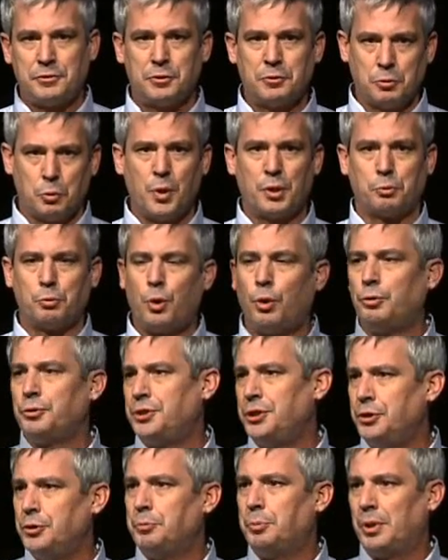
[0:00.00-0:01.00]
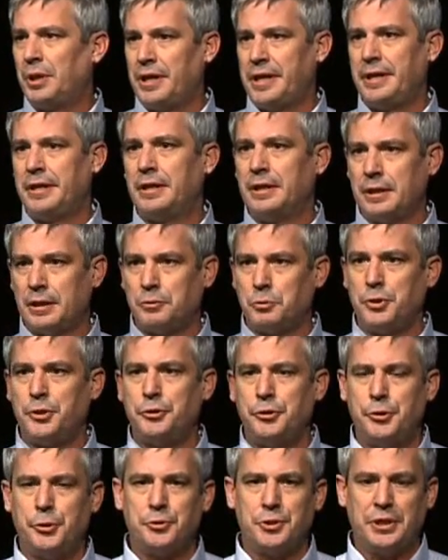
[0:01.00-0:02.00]
what role do you play when you're
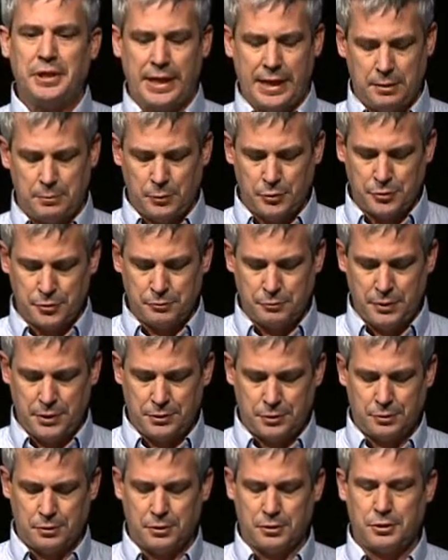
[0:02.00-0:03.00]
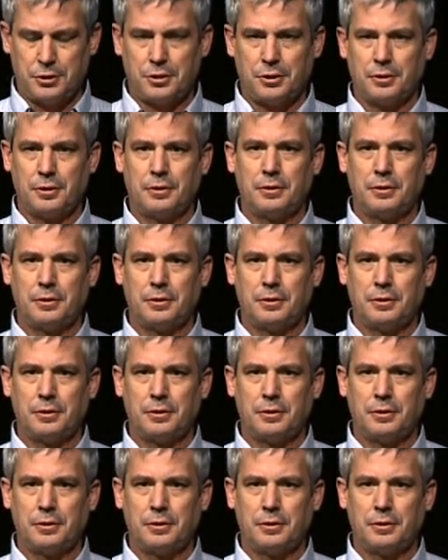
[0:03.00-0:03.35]
using animals in research?